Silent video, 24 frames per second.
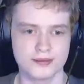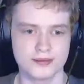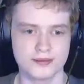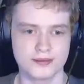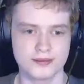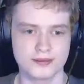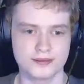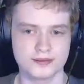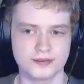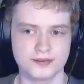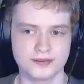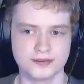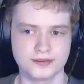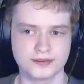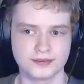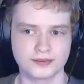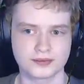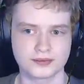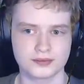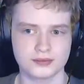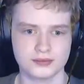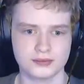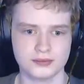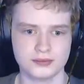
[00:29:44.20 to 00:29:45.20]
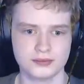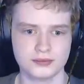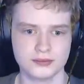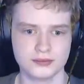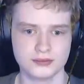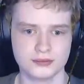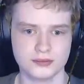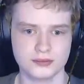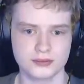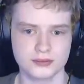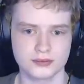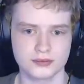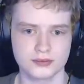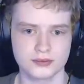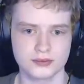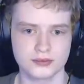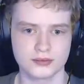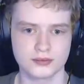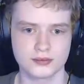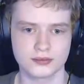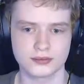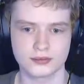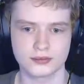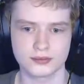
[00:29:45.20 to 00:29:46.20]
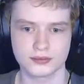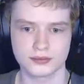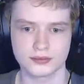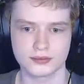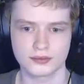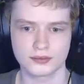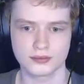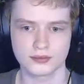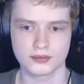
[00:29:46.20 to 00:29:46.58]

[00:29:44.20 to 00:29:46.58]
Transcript: (no one is talking)